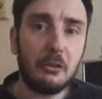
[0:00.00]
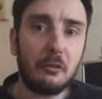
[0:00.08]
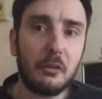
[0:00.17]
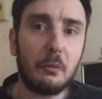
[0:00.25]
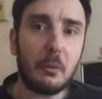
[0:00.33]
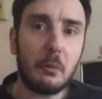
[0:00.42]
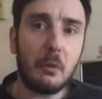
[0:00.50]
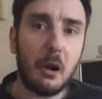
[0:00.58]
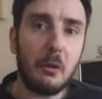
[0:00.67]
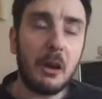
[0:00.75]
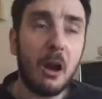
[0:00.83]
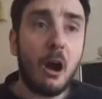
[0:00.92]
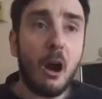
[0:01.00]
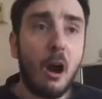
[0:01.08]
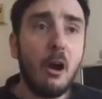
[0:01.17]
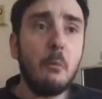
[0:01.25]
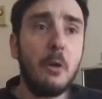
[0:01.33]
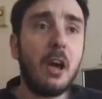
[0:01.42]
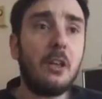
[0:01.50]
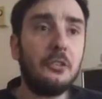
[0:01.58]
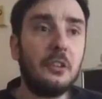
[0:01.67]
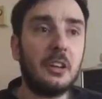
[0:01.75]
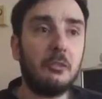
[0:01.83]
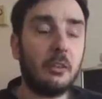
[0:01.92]
think we will? I
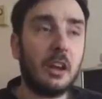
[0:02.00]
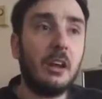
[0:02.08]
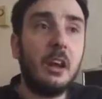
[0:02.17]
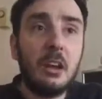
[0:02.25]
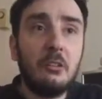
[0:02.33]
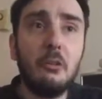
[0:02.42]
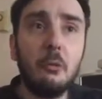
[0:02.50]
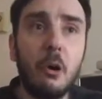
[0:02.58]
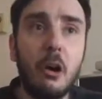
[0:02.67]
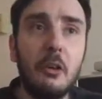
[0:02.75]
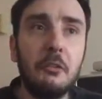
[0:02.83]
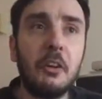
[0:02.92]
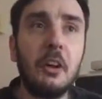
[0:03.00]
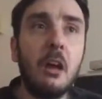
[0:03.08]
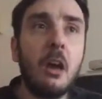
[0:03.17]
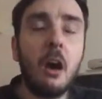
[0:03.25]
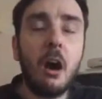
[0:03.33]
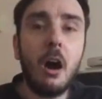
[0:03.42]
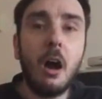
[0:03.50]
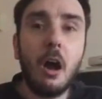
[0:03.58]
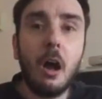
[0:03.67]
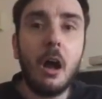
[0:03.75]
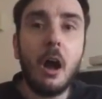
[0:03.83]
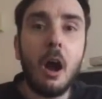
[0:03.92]
personally think, this is what I think. I think you can
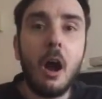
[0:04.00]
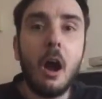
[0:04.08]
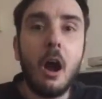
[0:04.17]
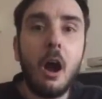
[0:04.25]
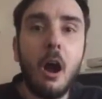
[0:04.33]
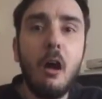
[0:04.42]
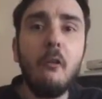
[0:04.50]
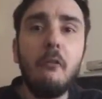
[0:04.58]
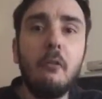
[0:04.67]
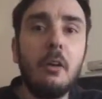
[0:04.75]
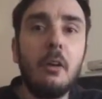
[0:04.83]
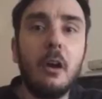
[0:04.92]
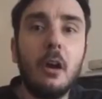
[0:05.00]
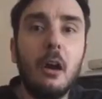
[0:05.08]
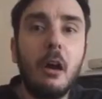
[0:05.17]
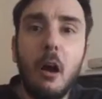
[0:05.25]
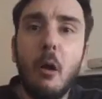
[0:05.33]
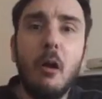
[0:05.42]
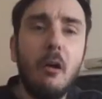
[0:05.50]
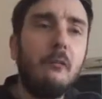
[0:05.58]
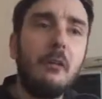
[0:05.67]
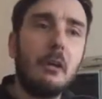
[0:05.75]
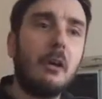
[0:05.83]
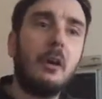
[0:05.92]
play it a lot more clever than that. Oh, I
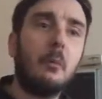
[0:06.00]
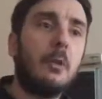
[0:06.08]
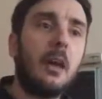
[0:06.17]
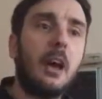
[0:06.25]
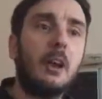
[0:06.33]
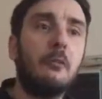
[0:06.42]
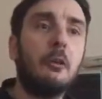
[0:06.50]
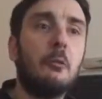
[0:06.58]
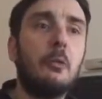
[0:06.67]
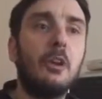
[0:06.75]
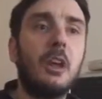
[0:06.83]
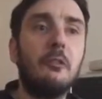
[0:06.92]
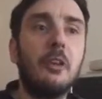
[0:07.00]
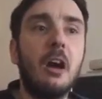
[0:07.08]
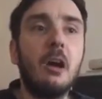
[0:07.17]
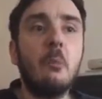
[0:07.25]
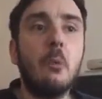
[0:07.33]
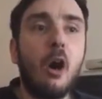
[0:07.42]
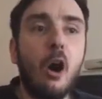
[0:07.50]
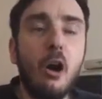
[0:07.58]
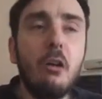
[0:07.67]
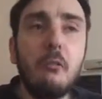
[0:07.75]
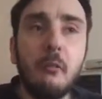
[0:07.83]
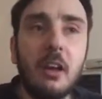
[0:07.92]
think I can play it a lot more clever than that. But
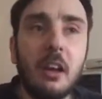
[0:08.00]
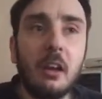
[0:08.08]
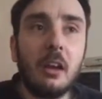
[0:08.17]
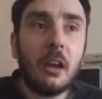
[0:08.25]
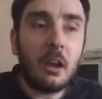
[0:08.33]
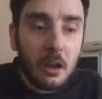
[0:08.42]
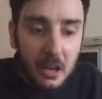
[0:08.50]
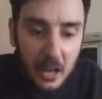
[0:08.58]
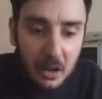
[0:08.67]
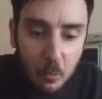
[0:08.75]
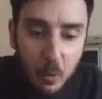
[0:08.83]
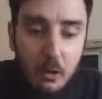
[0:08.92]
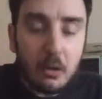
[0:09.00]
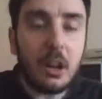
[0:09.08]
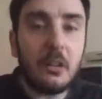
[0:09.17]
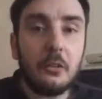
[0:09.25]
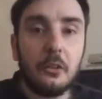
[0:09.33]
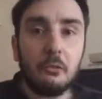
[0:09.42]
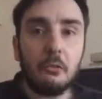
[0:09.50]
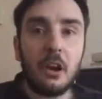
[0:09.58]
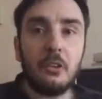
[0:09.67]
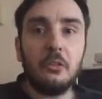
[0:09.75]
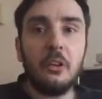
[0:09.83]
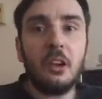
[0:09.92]
I think he won't let this
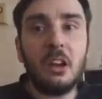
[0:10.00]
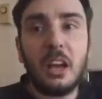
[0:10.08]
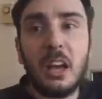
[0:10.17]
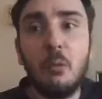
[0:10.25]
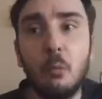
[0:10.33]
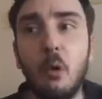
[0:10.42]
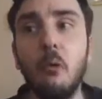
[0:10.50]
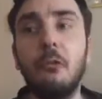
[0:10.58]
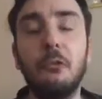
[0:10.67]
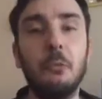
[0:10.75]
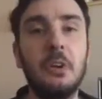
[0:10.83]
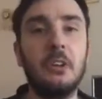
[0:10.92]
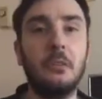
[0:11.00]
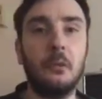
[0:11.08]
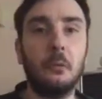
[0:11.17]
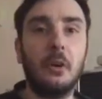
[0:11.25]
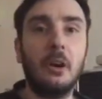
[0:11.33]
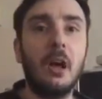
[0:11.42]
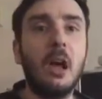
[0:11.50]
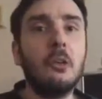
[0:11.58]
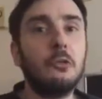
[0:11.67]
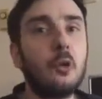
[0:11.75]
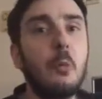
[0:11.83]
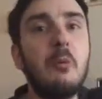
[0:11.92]
rest. He wants me in the ring,
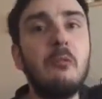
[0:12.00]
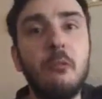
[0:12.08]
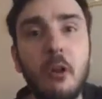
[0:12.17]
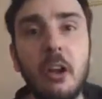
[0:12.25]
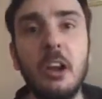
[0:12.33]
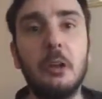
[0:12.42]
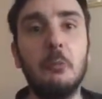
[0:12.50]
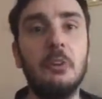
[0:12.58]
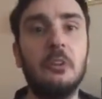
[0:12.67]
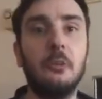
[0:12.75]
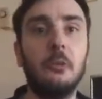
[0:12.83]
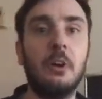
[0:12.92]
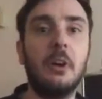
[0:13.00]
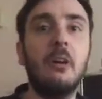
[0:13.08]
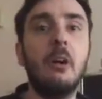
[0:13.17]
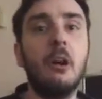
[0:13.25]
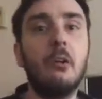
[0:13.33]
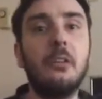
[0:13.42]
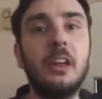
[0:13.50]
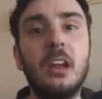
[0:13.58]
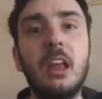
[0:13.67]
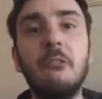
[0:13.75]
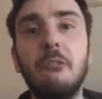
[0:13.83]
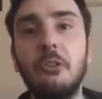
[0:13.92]
so I'm inviting him into the ring on the
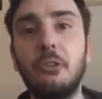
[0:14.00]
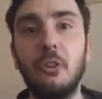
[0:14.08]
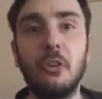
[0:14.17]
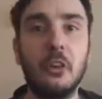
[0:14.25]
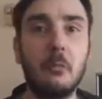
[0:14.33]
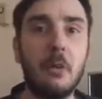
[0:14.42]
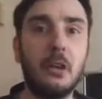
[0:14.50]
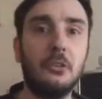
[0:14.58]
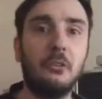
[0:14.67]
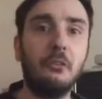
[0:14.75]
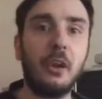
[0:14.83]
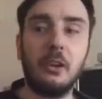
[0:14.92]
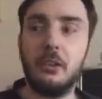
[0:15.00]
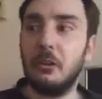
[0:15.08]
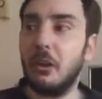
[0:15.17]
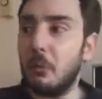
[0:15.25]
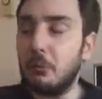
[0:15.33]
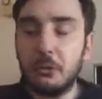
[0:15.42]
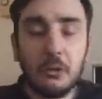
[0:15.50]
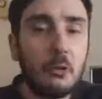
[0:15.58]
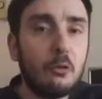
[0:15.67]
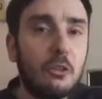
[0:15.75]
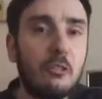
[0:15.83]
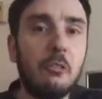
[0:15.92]
11th of June at Mass Effect. I'm
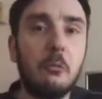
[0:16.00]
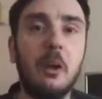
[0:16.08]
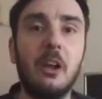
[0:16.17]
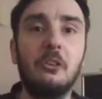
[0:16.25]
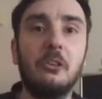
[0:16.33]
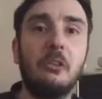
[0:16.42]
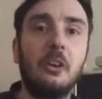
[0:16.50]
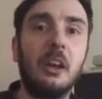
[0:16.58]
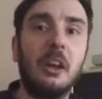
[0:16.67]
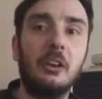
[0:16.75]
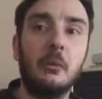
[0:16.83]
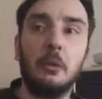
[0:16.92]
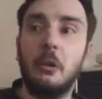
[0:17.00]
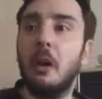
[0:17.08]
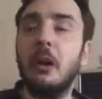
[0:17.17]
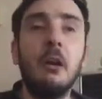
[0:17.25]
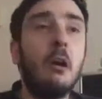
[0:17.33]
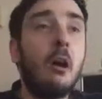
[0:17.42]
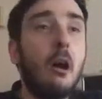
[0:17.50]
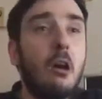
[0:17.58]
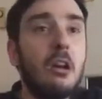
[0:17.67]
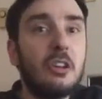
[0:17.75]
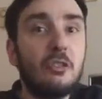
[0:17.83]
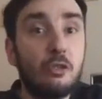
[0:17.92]
still general manager for KWA.
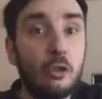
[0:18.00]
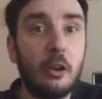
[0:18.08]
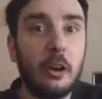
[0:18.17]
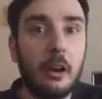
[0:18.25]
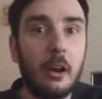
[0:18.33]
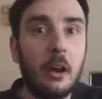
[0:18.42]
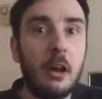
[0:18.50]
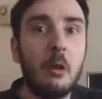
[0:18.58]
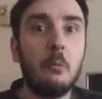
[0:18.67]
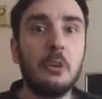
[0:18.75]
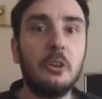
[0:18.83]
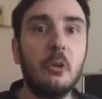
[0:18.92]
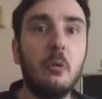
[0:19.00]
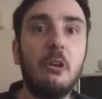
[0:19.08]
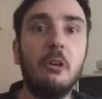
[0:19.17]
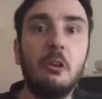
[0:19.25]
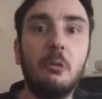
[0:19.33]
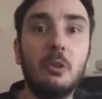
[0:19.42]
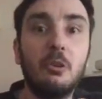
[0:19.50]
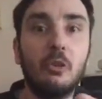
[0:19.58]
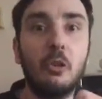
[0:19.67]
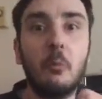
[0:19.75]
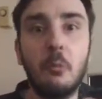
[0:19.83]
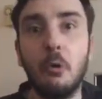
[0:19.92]
I enjoy it. But you know what I'm going to
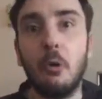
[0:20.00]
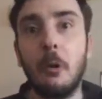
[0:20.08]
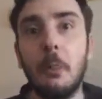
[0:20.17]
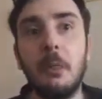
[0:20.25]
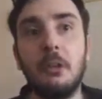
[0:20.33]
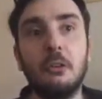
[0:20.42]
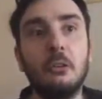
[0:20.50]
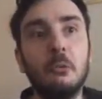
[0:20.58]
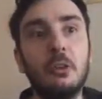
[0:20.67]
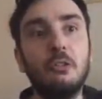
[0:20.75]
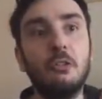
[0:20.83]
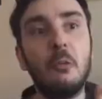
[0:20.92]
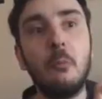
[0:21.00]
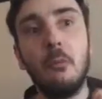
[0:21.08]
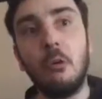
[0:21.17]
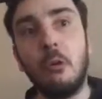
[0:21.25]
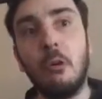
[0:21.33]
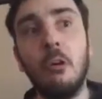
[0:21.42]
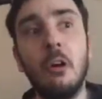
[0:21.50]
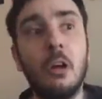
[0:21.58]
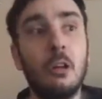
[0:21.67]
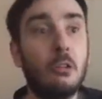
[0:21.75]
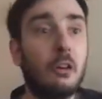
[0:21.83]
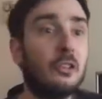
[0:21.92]
enjoy more? So I'm going to enjoy more
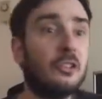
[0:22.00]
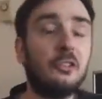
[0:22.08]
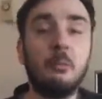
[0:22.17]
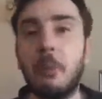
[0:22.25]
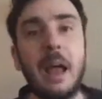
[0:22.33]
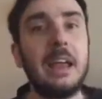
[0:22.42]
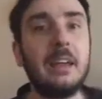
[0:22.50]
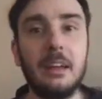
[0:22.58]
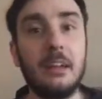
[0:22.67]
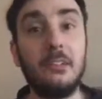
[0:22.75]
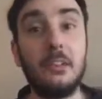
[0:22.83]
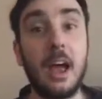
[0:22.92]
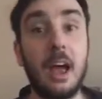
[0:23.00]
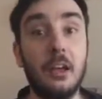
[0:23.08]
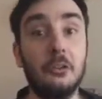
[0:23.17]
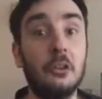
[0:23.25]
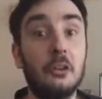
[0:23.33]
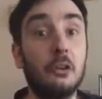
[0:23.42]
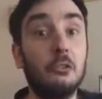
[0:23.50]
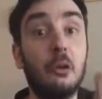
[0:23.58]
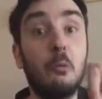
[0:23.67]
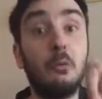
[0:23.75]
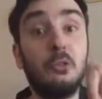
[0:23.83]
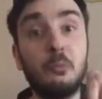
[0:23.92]
like spanking his ass, because I
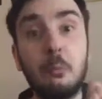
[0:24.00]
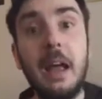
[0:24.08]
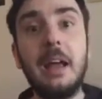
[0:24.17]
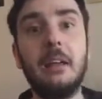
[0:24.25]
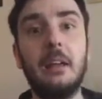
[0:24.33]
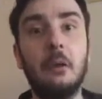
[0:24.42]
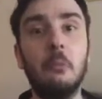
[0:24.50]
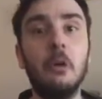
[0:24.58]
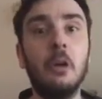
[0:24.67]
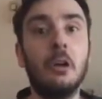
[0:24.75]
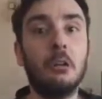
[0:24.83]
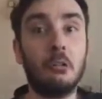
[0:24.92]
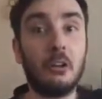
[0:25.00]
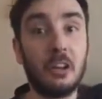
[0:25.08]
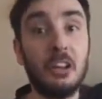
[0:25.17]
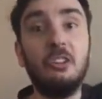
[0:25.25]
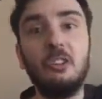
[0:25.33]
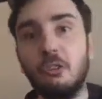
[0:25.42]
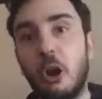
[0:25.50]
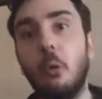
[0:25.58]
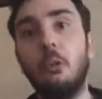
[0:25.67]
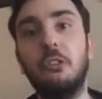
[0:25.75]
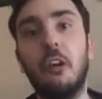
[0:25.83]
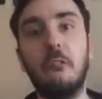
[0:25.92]
will spank him like he
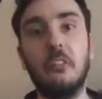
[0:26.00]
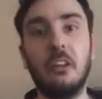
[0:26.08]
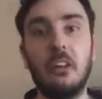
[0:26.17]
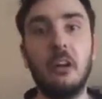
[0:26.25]
stole something.